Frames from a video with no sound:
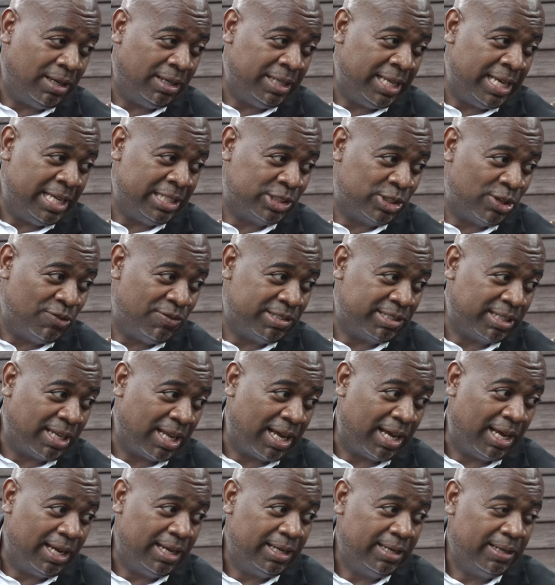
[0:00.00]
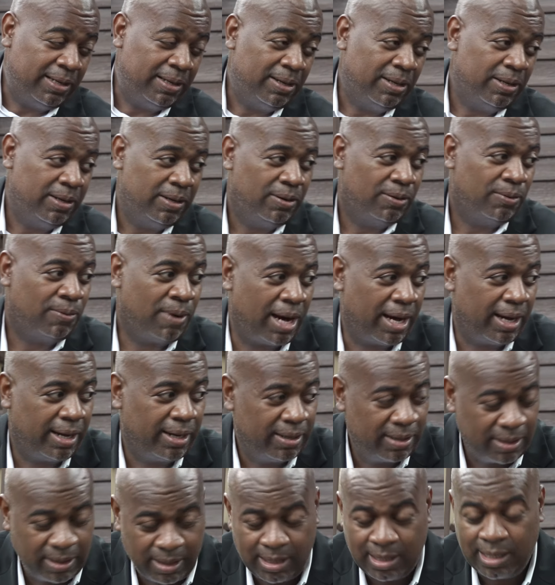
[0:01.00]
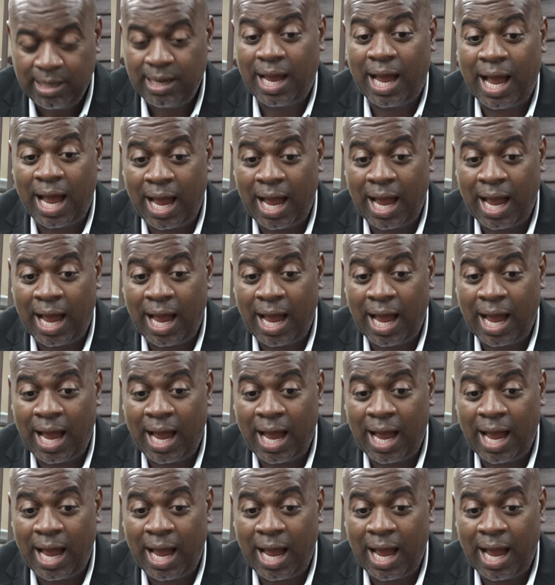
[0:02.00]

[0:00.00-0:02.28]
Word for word: lead service line. Copper pipe feeding the house.